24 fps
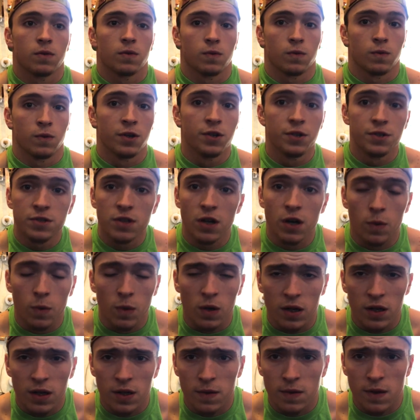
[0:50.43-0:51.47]
reels aren't
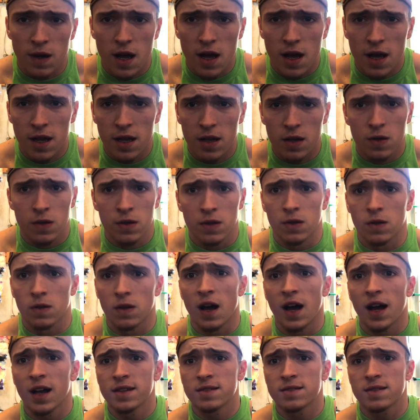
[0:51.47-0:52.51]
working right or your
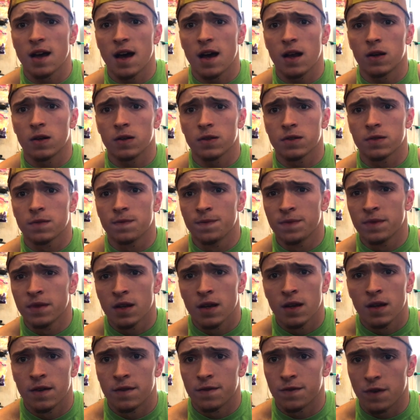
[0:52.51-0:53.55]
line's not all
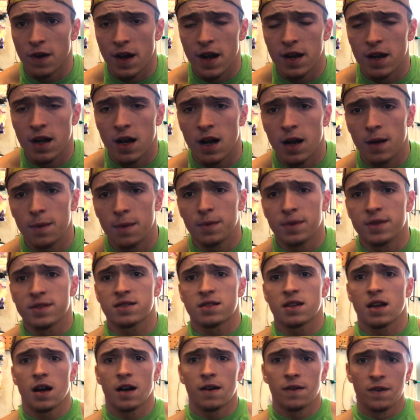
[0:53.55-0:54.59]
frayed up and
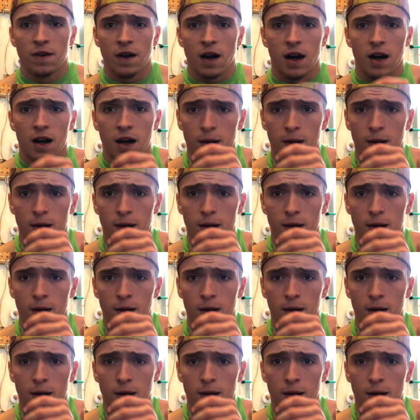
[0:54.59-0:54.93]
stuff.